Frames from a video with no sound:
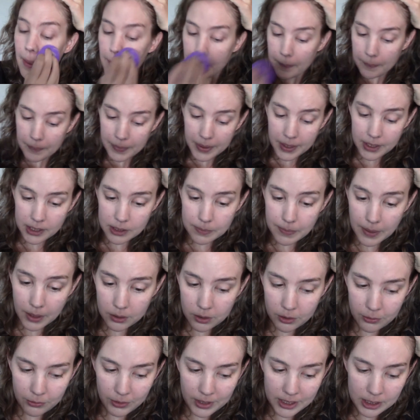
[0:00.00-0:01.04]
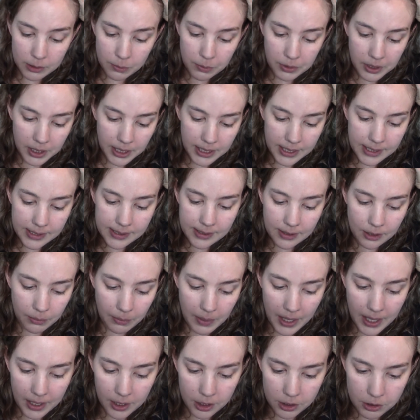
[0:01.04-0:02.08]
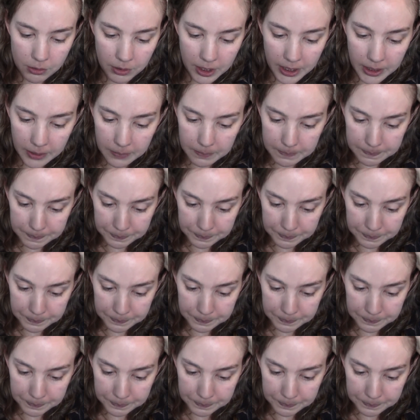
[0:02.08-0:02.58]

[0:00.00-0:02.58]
Because powder feels pretty easy to manage, right?